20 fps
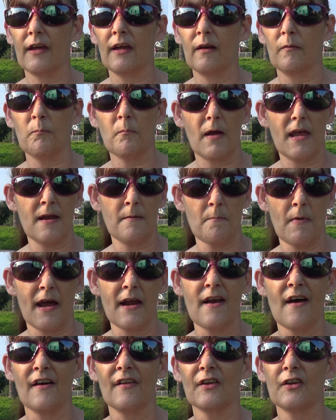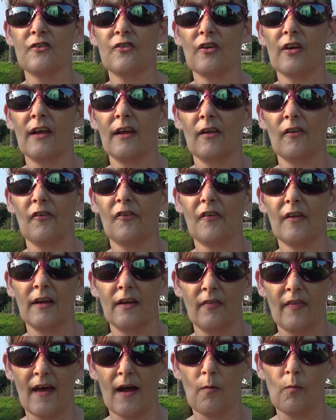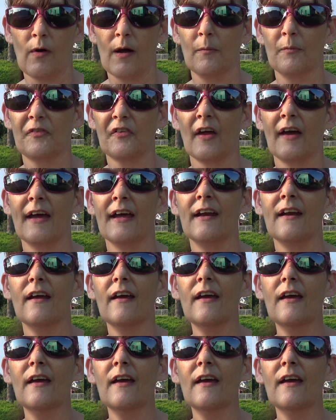and and my knowledge is in that website,